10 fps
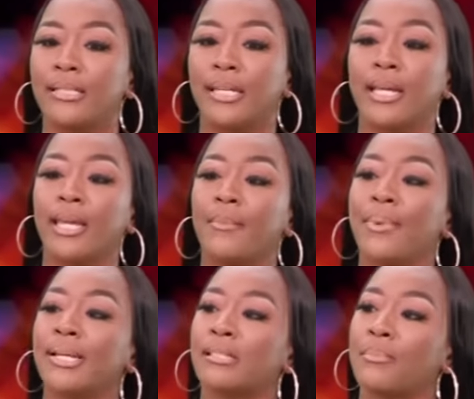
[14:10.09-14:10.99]
Tenneke
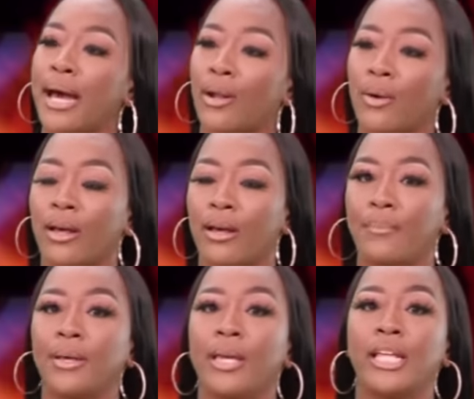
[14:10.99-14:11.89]
picks the bottle
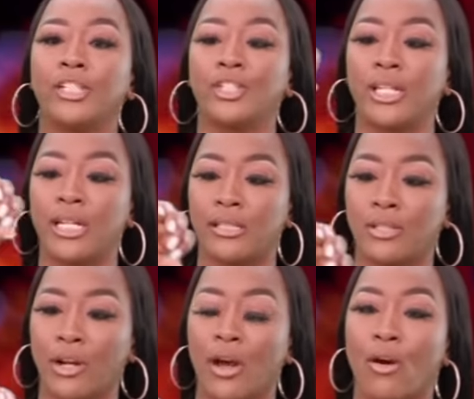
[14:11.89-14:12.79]
up, and
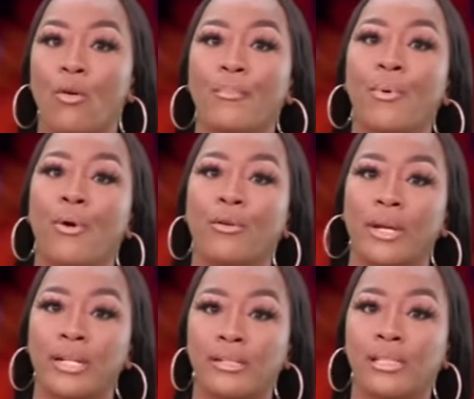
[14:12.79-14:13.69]
she's, you know,
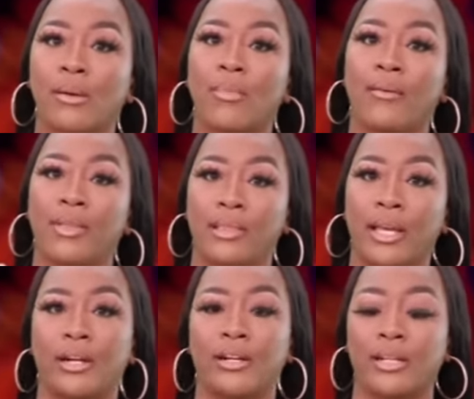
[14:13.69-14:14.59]
pouring some of the
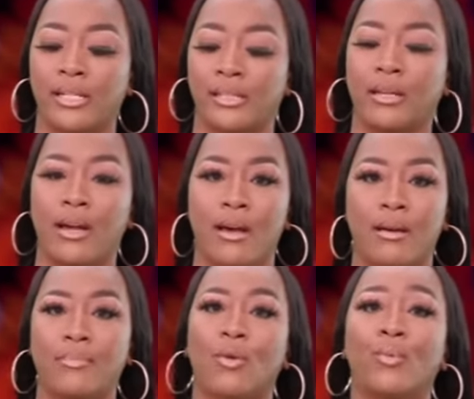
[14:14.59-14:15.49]
liquor into the
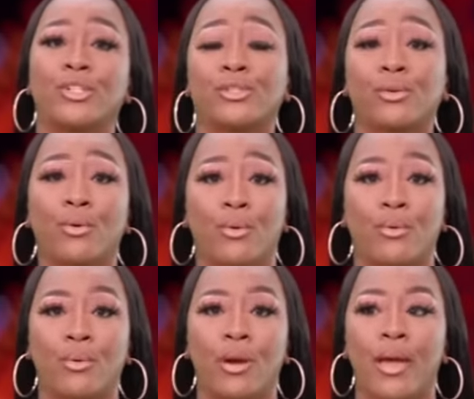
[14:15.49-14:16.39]
cup, which is
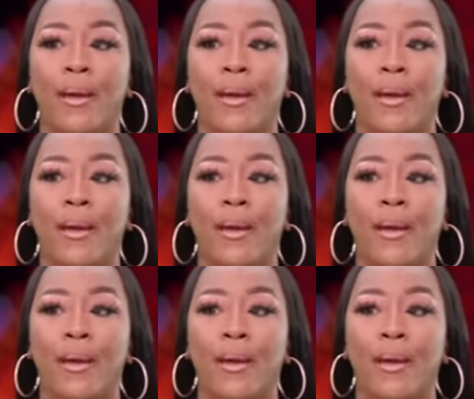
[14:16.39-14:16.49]
cool.